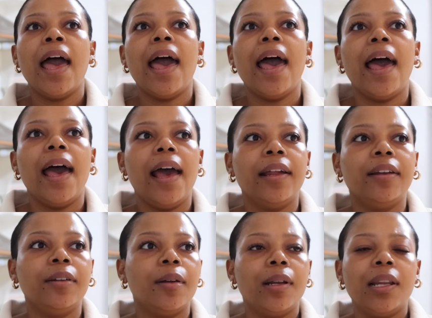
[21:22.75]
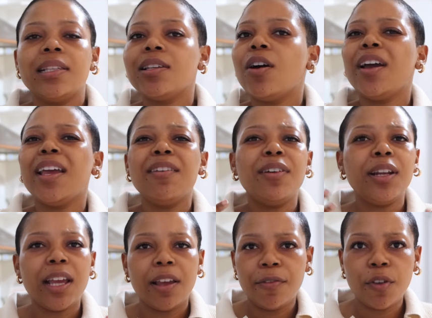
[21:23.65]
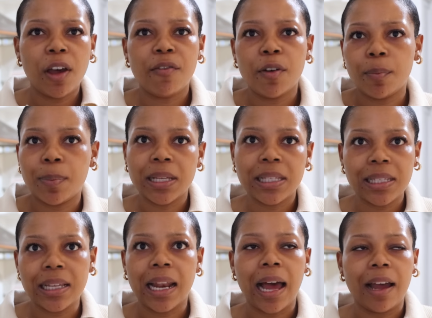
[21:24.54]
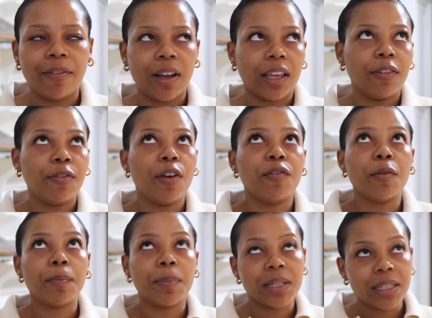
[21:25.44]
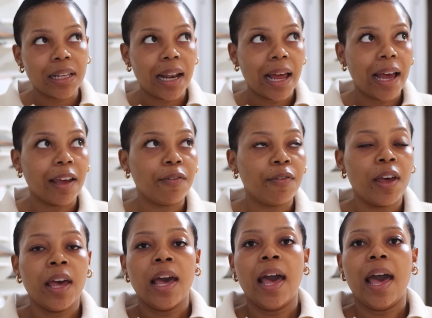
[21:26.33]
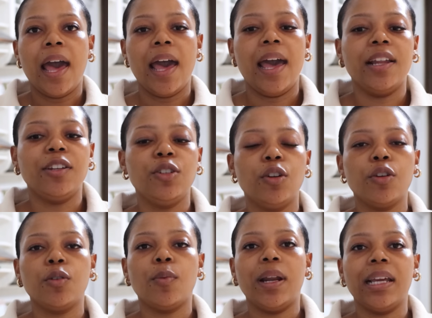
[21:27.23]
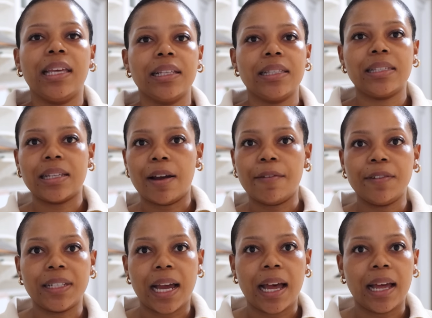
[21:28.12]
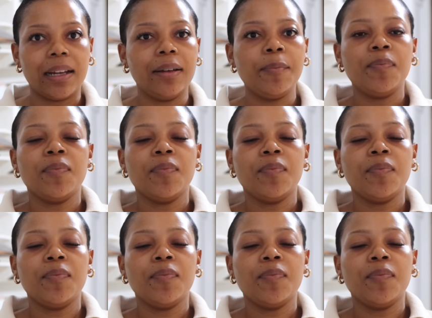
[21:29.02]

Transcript: And let's, even if you have a busy life, like if you have a busy life and you know you want to get stuff done,